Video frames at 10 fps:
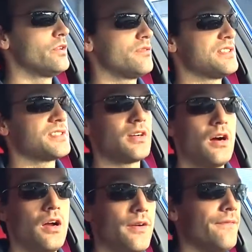of this
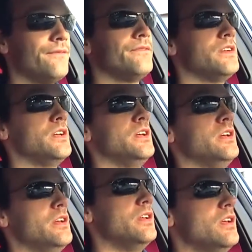car
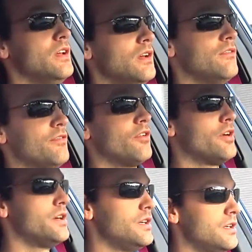
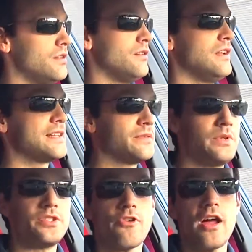for letting
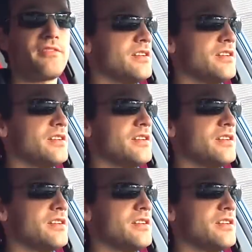me driving